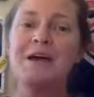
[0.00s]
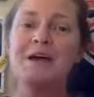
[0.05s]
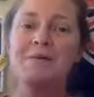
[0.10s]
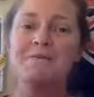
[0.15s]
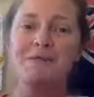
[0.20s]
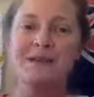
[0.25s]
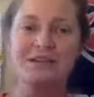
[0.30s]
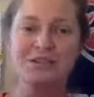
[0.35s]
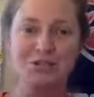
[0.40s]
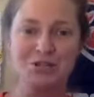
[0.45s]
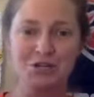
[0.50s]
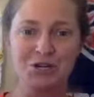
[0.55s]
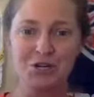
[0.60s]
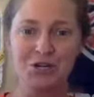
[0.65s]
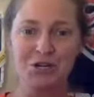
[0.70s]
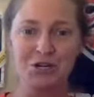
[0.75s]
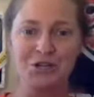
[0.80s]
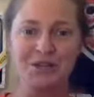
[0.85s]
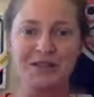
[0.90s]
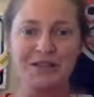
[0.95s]
Make
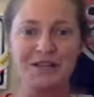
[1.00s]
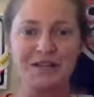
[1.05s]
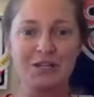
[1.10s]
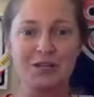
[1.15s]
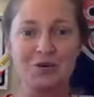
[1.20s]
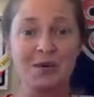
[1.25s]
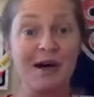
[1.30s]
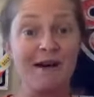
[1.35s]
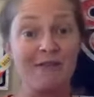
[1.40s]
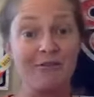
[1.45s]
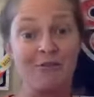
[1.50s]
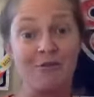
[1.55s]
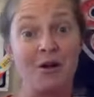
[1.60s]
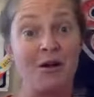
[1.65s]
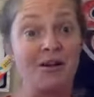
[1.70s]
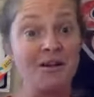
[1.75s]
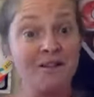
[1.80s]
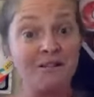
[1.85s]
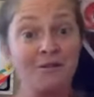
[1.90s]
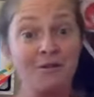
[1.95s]
sure that you have a
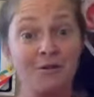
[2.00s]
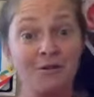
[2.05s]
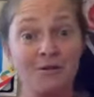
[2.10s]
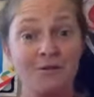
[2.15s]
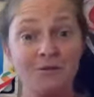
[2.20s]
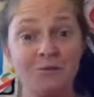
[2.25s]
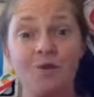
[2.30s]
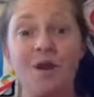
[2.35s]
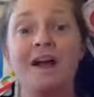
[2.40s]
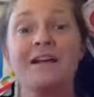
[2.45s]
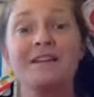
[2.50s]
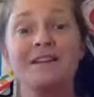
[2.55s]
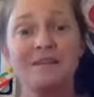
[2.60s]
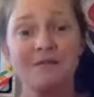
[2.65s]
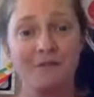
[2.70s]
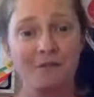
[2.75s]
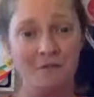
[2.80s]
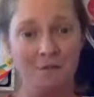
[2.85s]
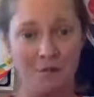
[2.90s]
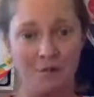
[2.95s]
rendezvous
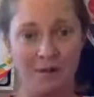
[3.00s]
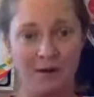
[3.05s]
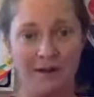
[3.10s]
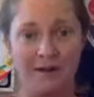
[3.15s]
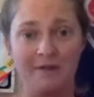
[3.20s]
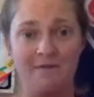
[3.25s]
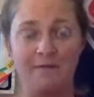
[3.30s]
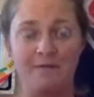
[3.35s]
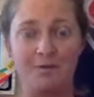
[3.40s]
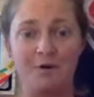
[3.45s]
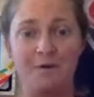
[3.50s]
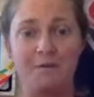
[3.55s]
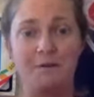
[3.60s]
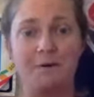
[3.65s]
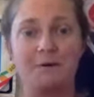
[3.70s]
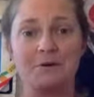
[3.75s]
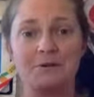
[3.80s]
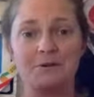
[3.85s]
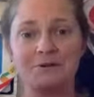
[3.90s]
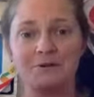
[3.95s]
rendezvous point for
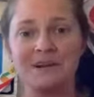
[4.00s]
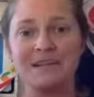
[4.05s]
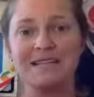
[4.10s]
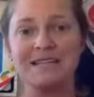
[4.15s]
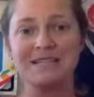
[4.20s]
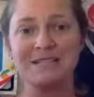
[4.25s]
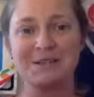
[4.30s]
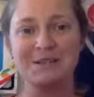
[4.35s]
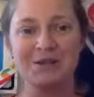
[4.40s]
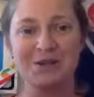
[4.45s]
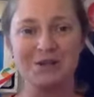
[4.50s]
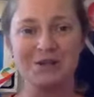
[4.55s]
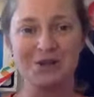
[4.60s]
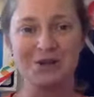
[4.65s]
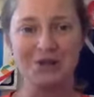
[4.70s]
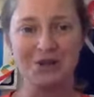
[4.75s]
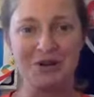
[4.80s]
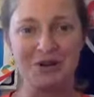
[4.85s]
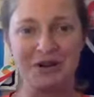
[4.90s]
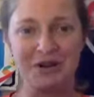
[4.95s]
post race so that you're
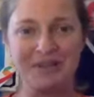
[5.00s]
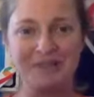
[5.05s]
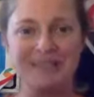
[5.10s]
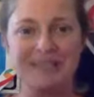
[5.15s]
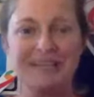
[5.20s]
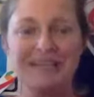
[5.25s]
not